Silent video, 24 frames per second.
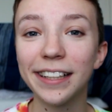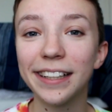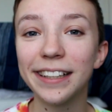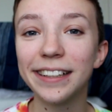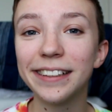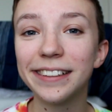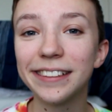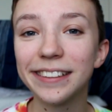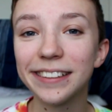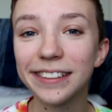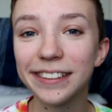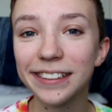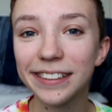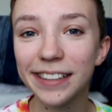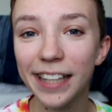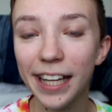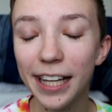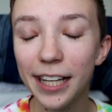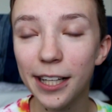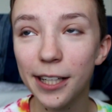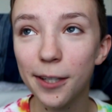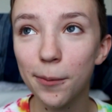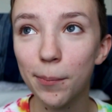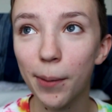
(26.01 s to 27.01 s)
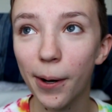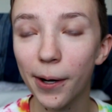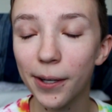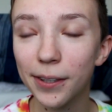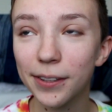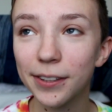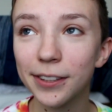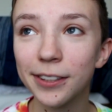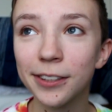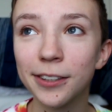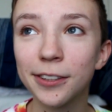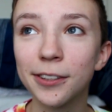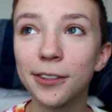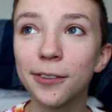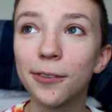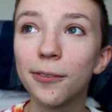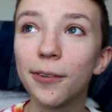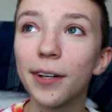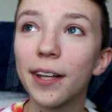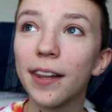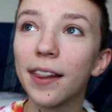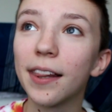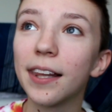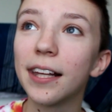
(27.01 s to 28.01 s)
is they partnered
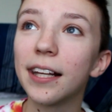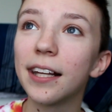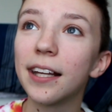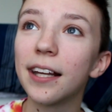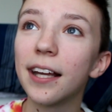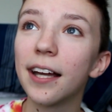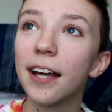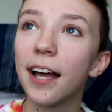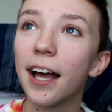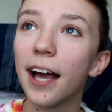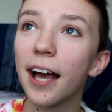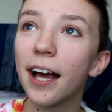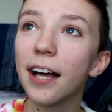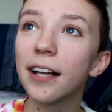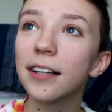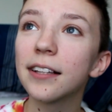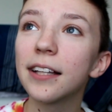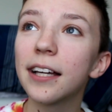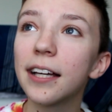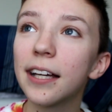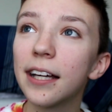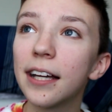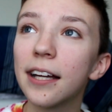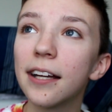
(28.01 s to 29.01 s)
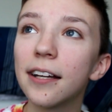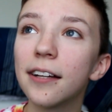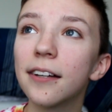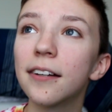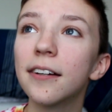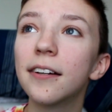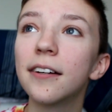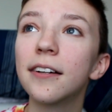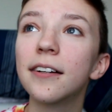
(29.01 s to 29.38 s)
with the LA